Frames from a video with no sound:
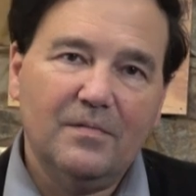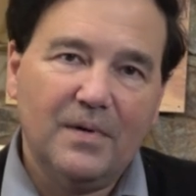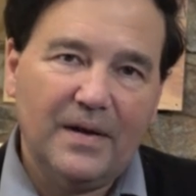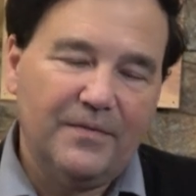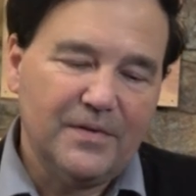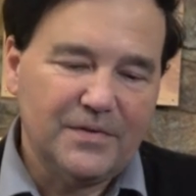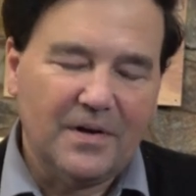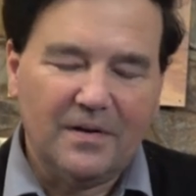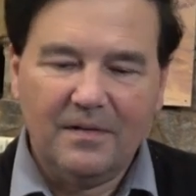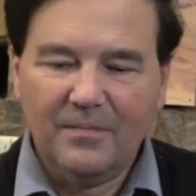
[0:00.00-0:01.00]
and rifle
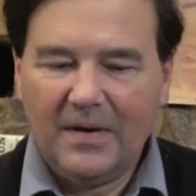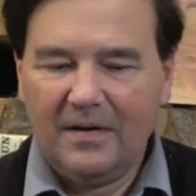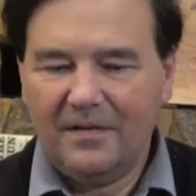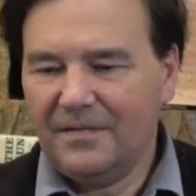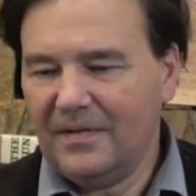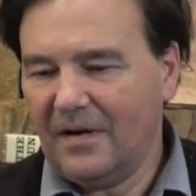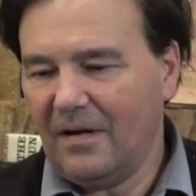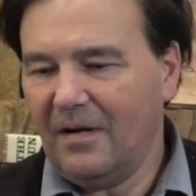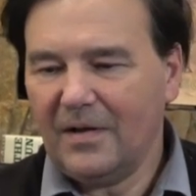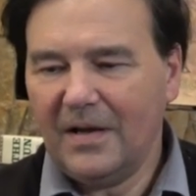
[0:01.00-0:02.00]
shotgun barrels and
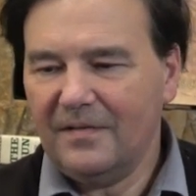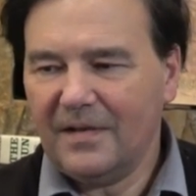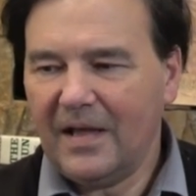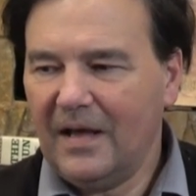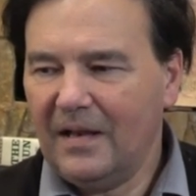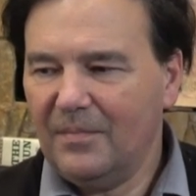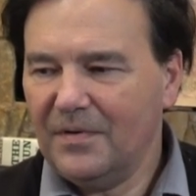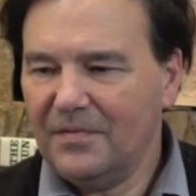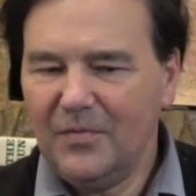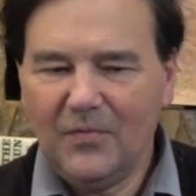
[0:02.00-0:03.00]
all kinds of
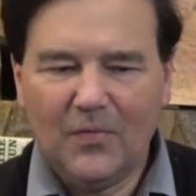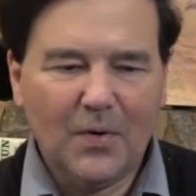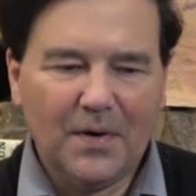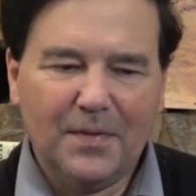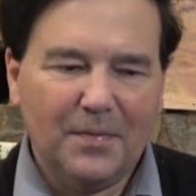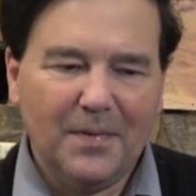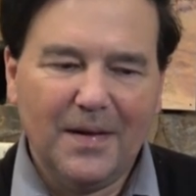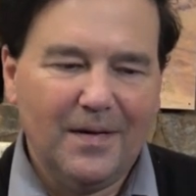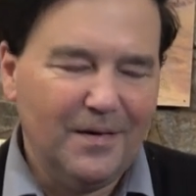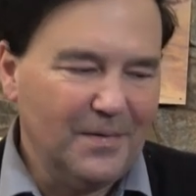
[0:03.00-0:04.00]
calibers,
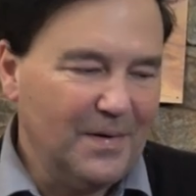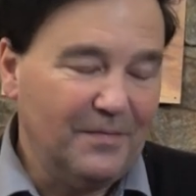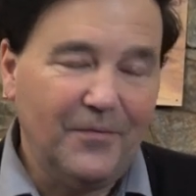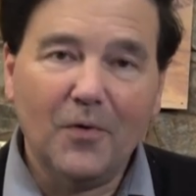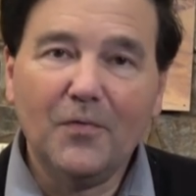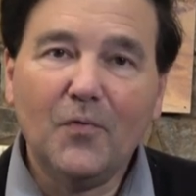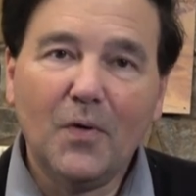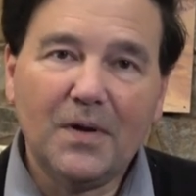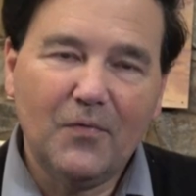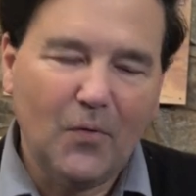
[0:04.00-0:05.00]
243,
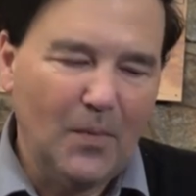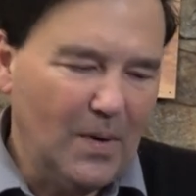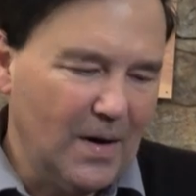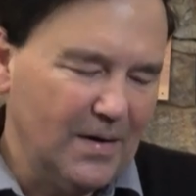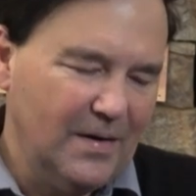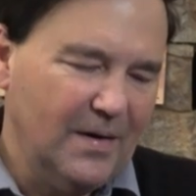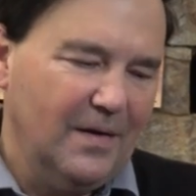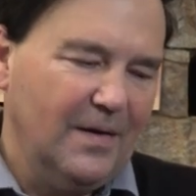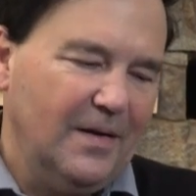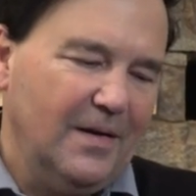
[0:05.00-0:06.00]
444 Marlin.
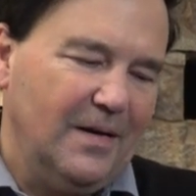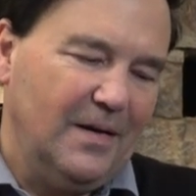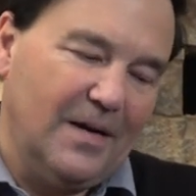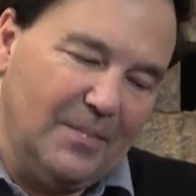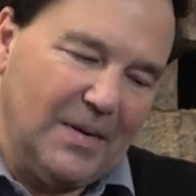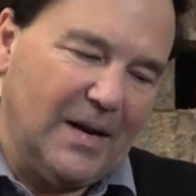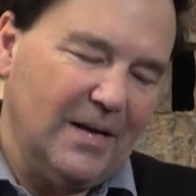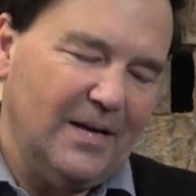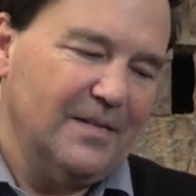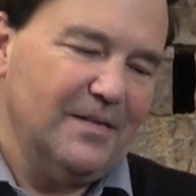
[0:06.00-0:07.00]
But I
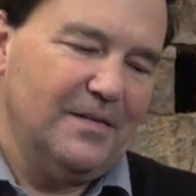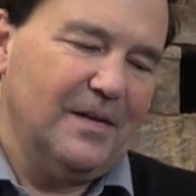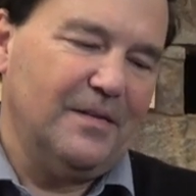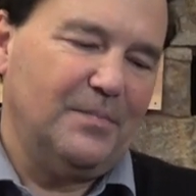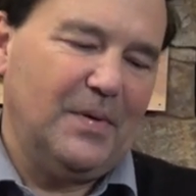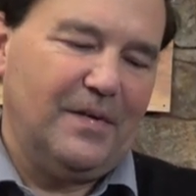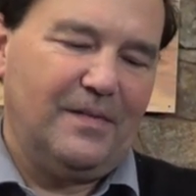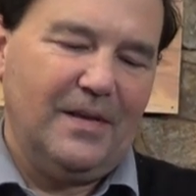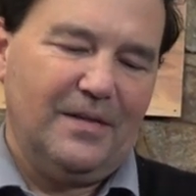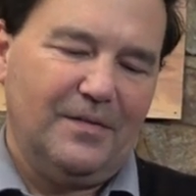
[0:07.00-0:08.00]
like this
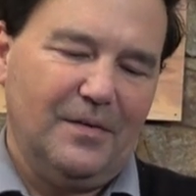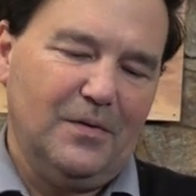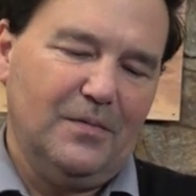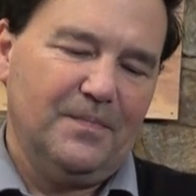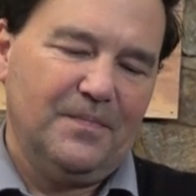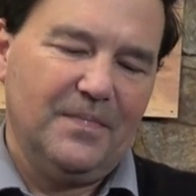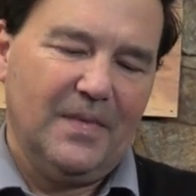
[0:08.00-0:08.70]
SPC, so